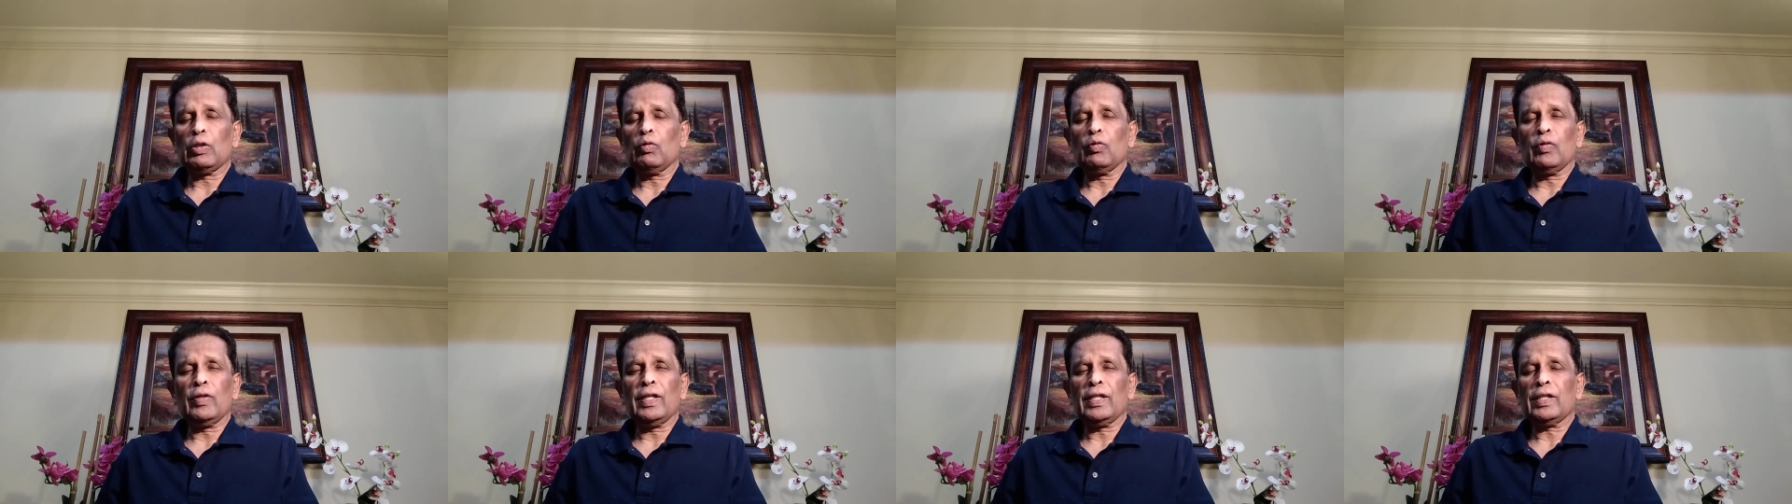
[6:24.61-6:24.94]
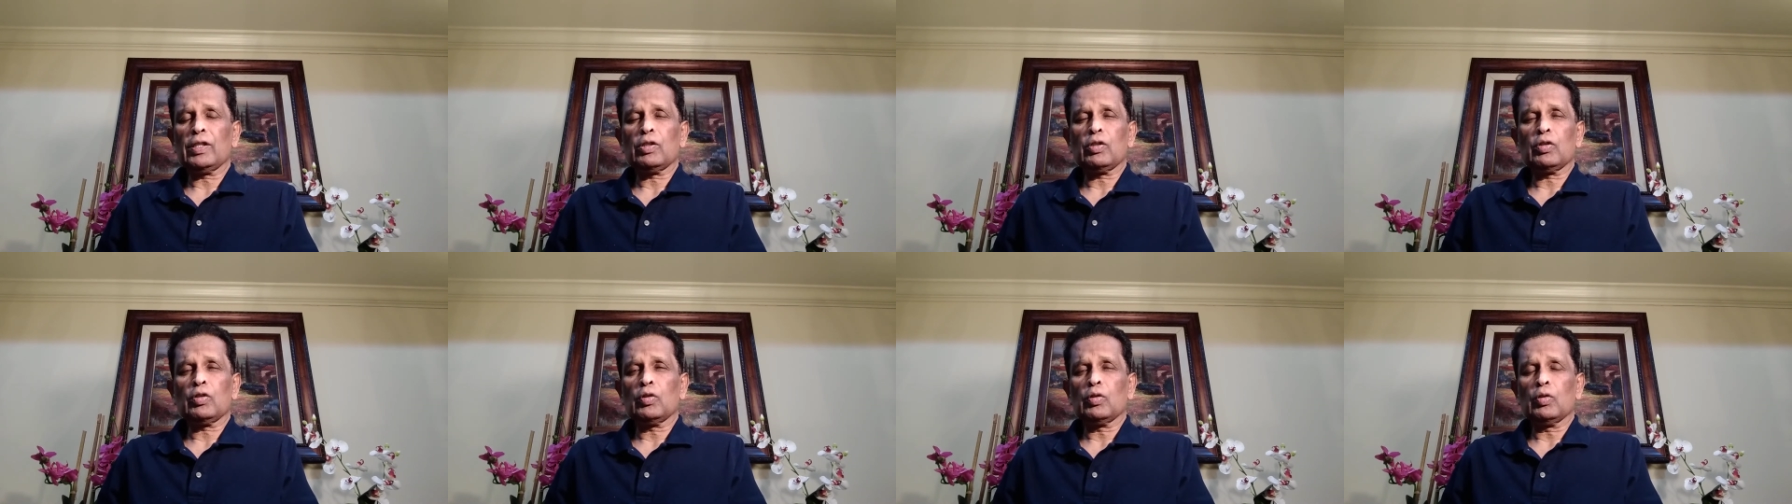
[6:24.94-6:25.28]
You
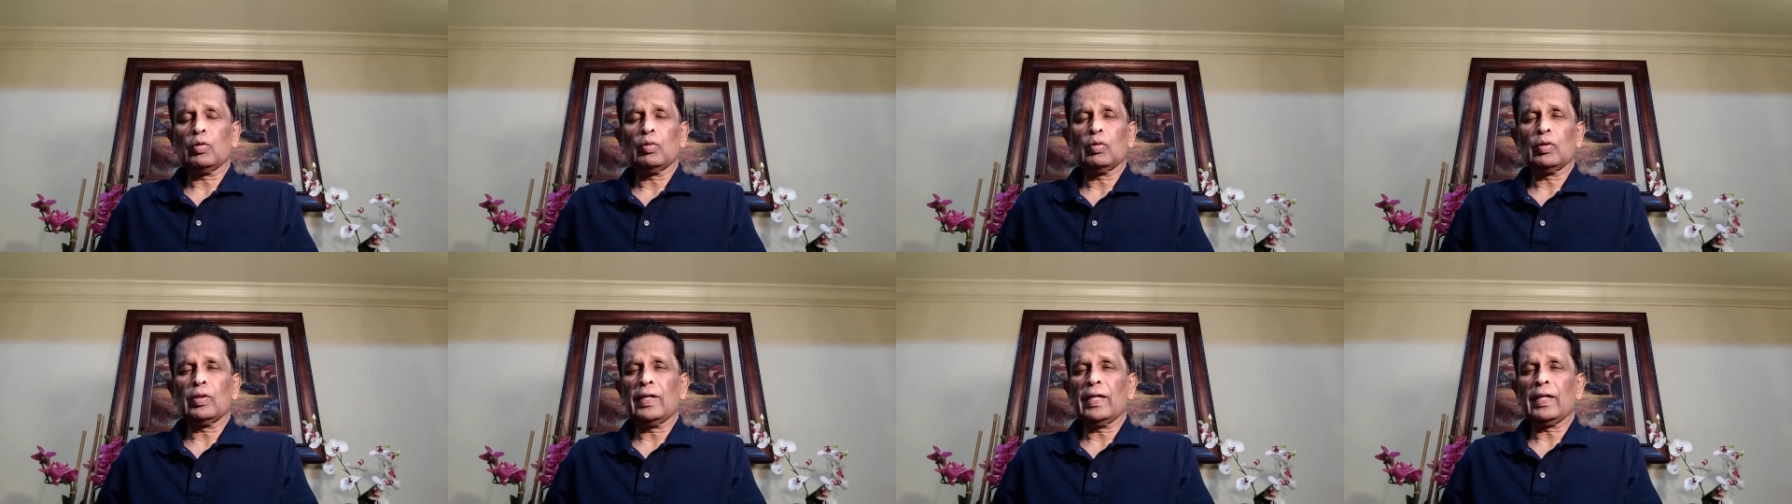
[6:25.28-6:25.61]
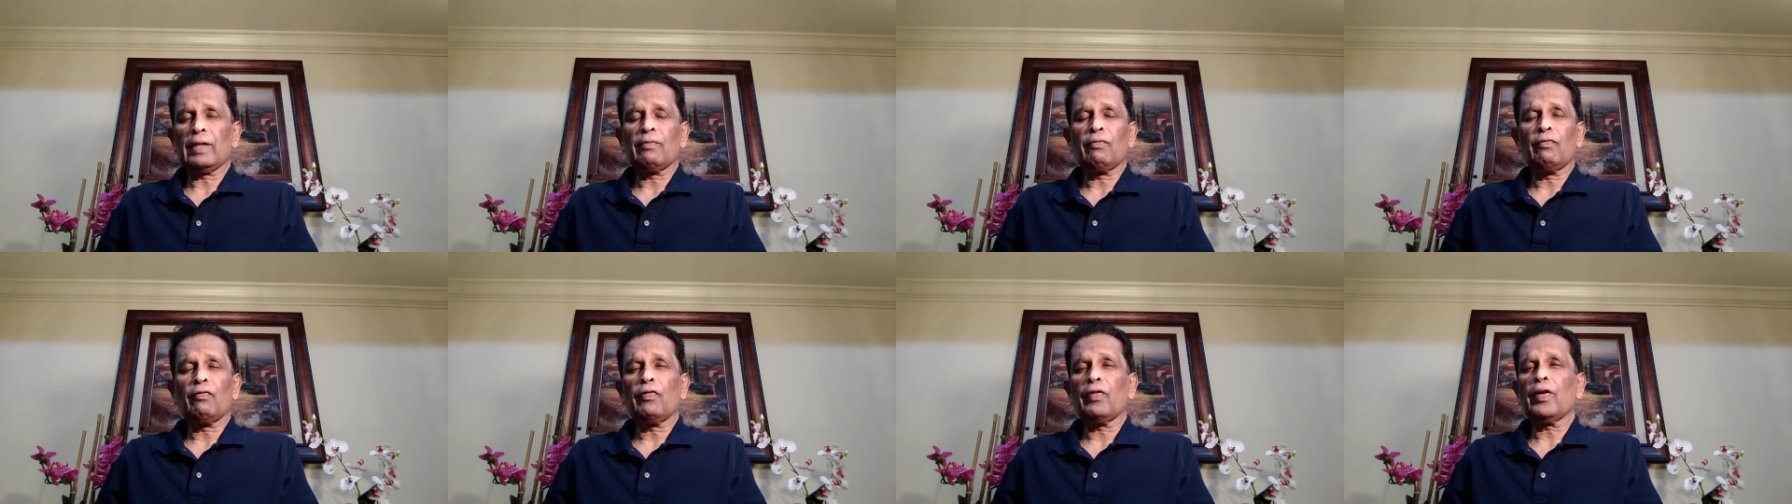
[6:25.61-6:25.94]
need to
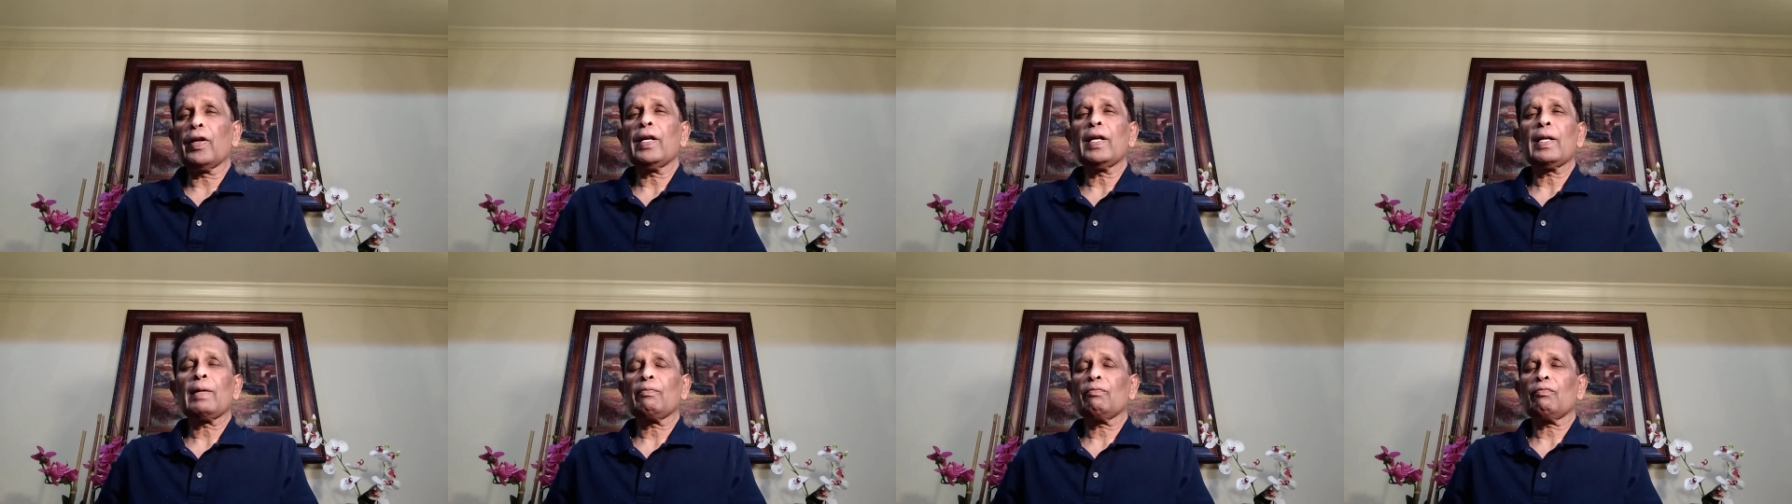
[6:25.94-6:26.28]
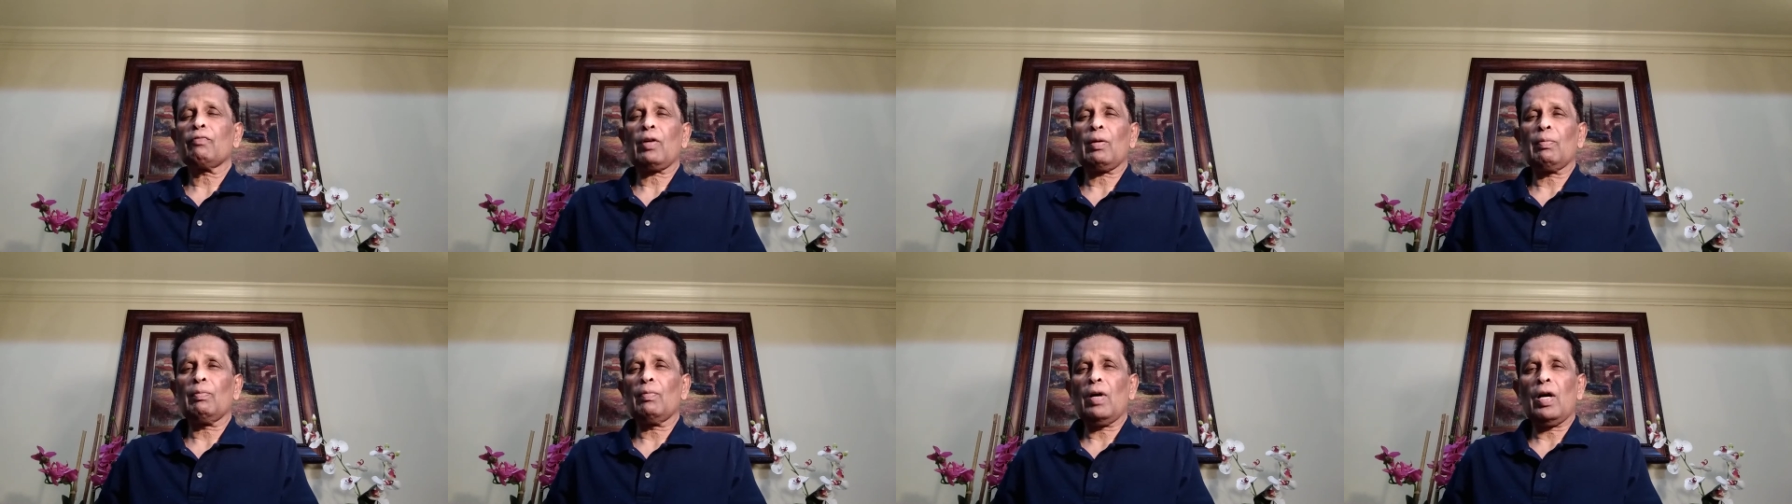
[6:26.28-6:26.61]
get freedom
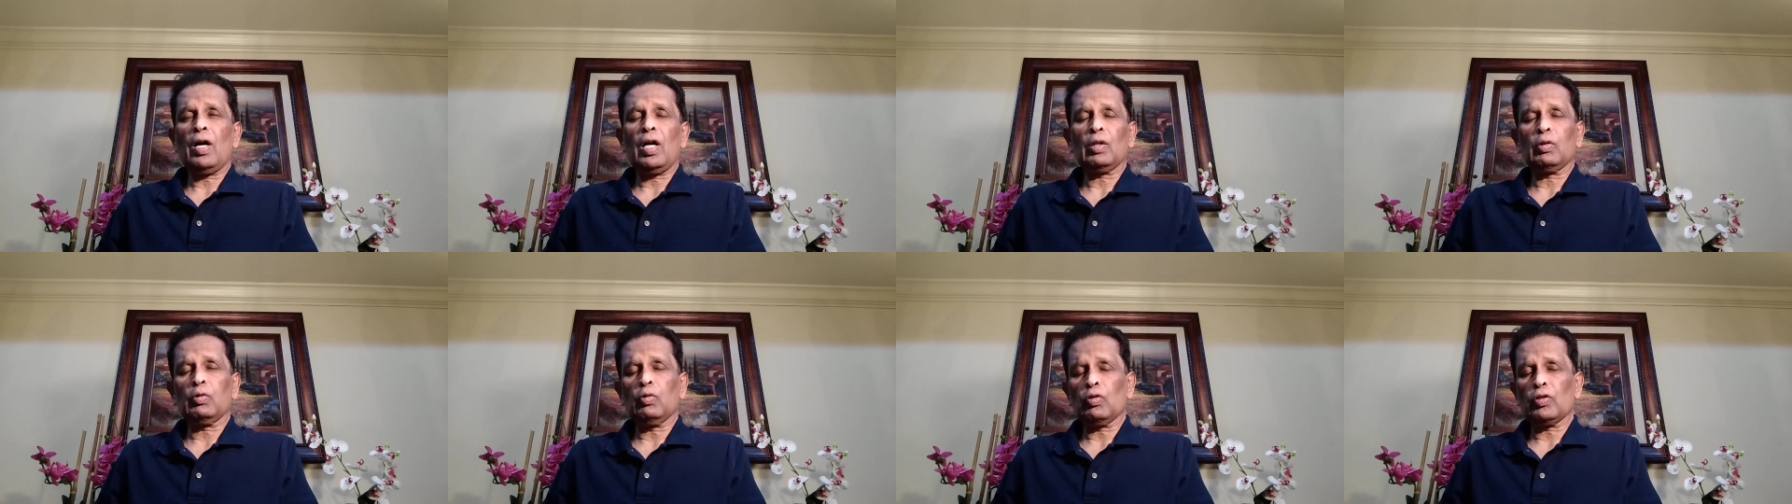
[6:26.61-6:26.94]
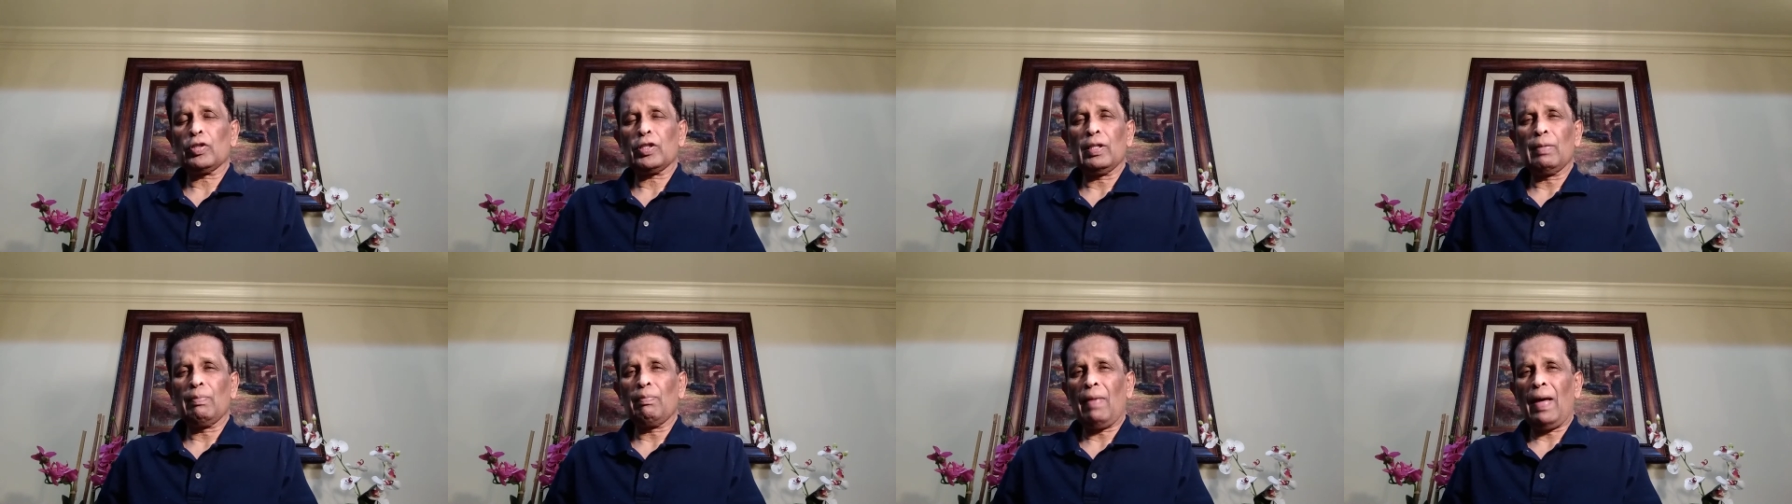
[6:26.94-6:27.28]
from all
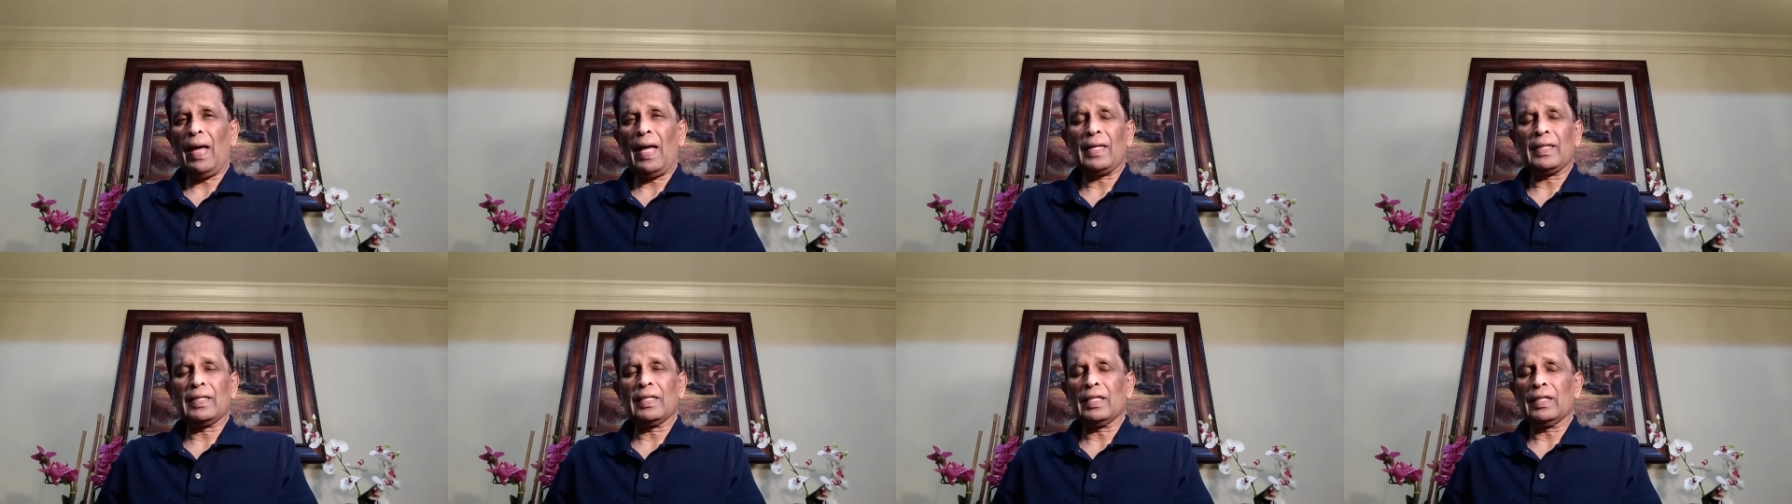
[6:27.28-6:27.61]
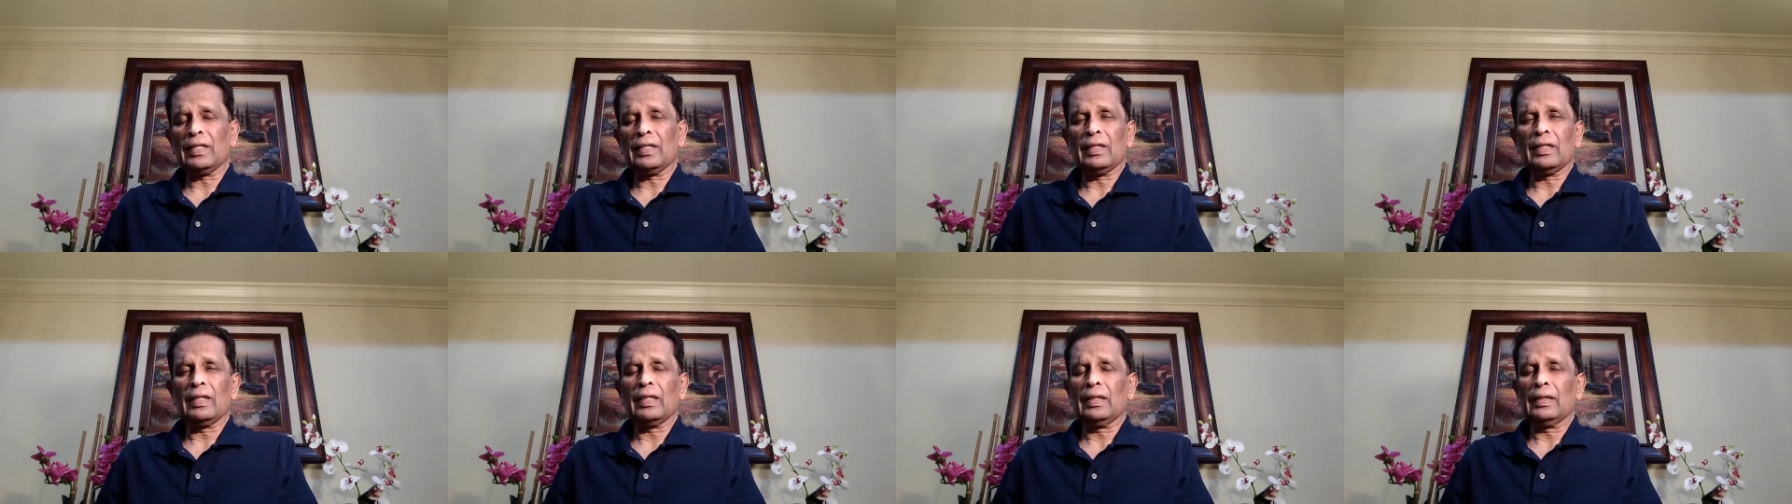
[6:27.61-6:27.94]
those
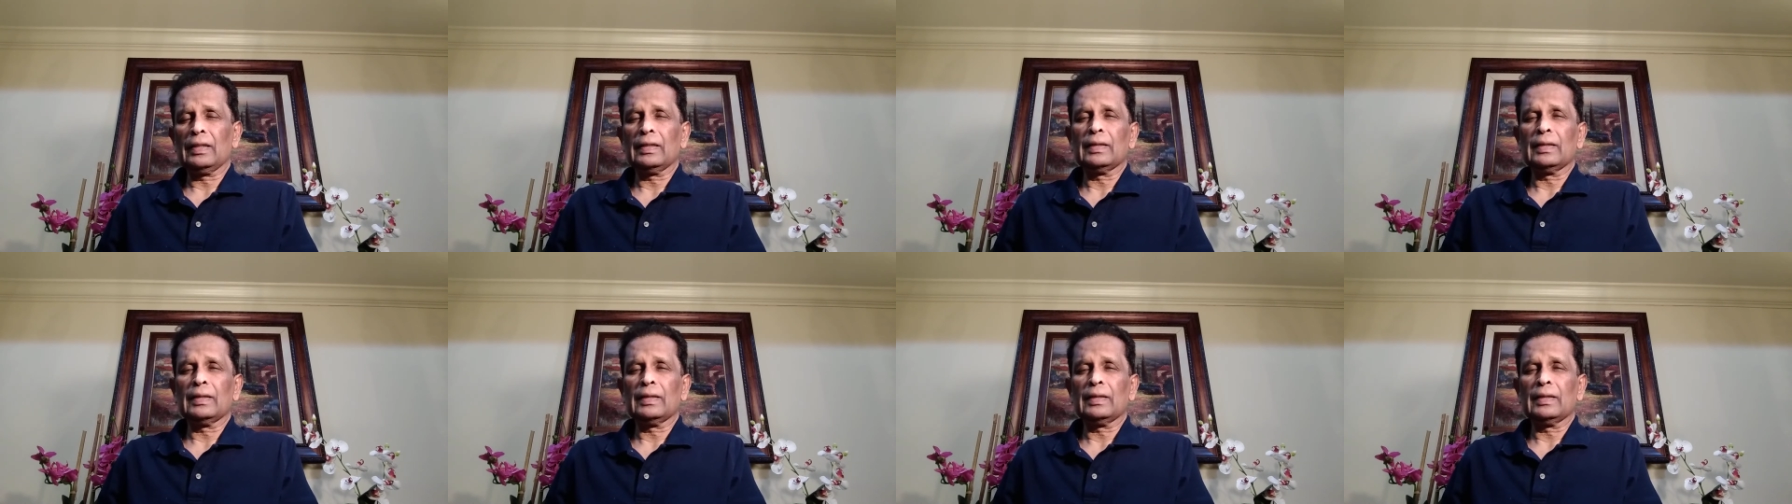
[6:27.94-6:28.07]
imagined